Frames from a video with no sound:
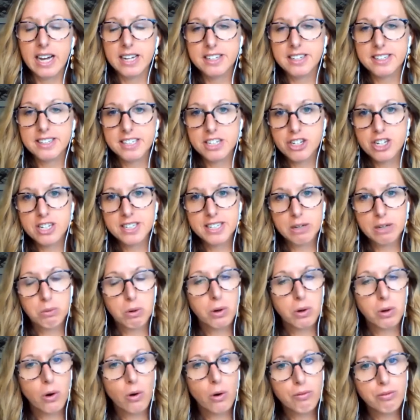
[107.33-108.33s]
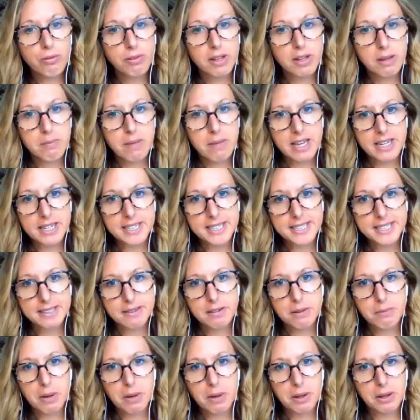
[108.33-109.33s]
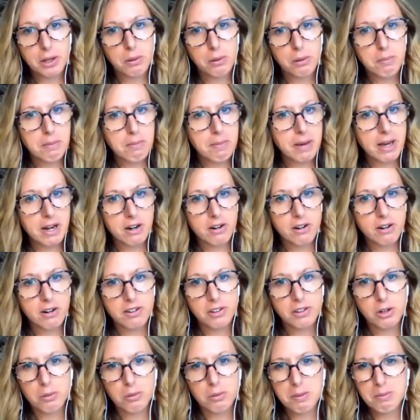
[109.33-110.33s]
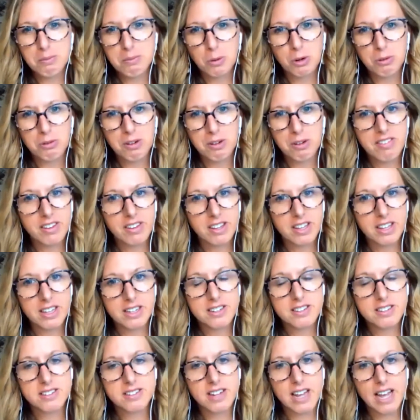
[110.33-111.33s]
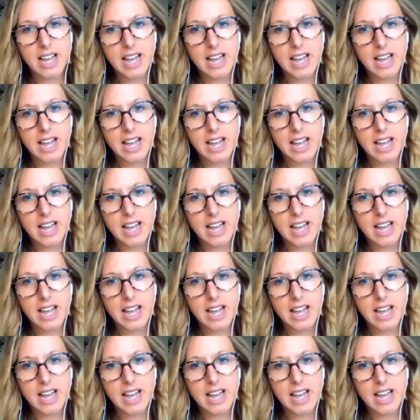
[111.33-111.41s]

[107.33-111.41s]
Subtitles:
Decisions that will hopefully make us a little bit better, a little bit more resilient,